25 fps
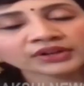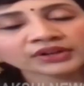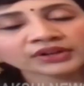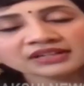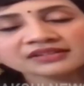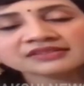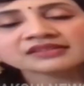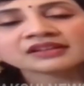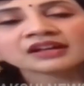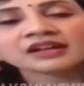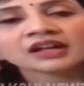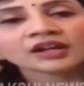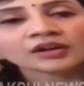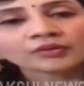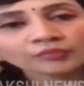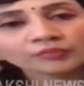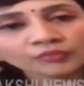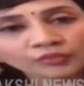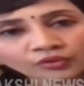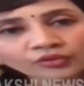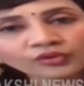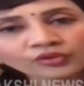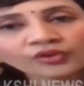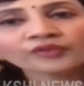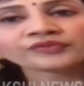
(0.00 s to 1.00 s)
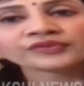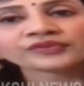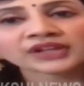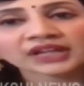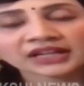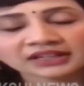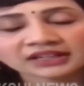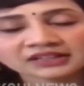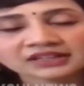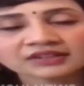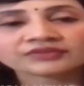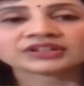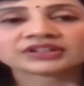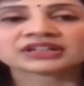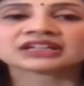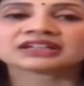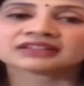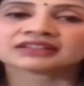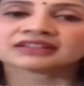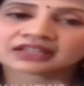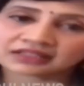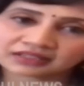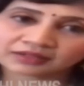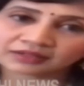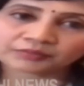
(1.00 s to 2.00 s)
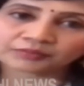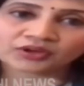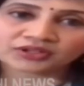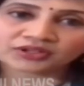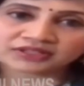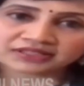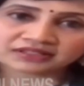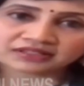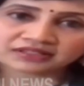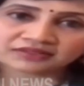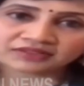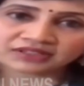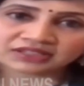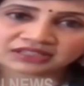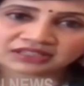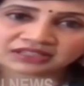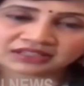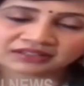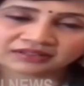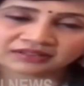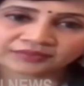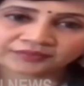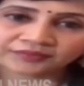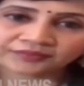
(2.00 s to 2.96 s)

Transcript: brings more of negativity than the positivity.